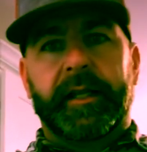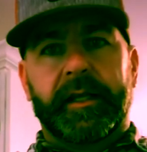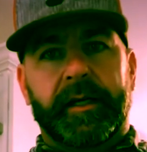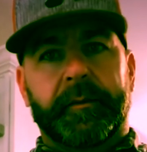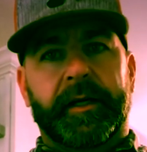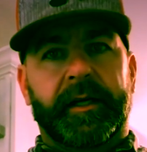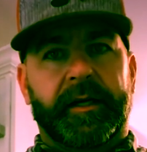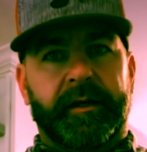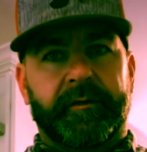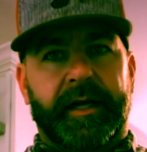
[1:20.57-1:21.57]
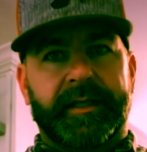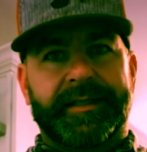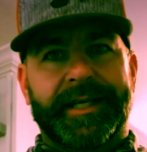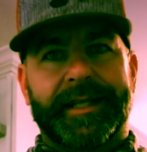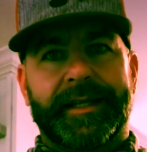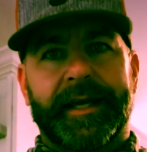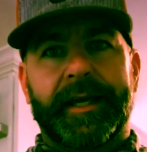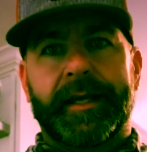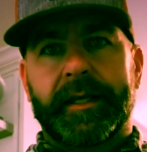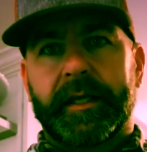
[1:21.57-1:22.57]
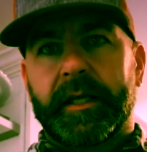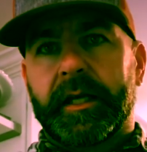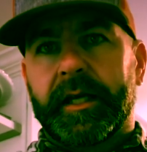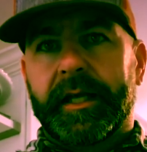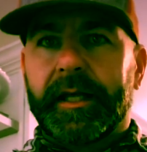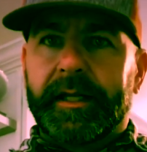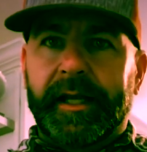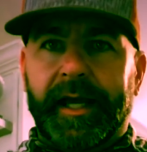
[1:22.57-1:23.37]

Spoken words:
a little bit of aceite de